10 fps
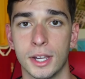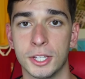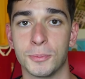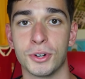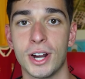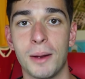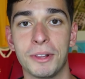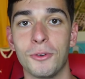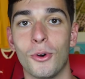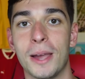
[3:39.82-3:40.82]
It's
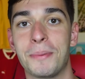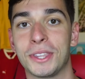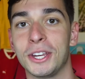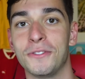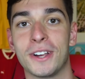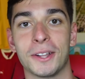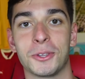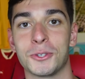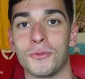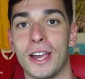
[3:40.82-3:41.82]
predominantly white, but then you've got
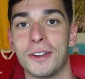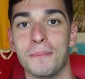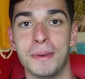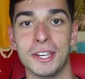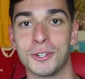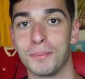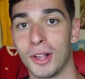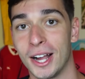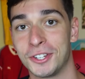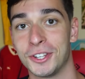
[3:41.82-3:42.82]
those random beige
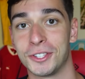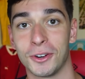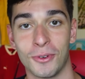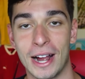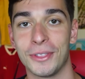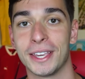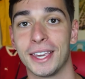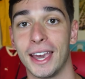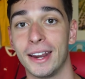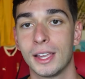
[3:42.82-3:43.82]
blotches around the
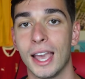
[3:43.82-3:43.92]
kit,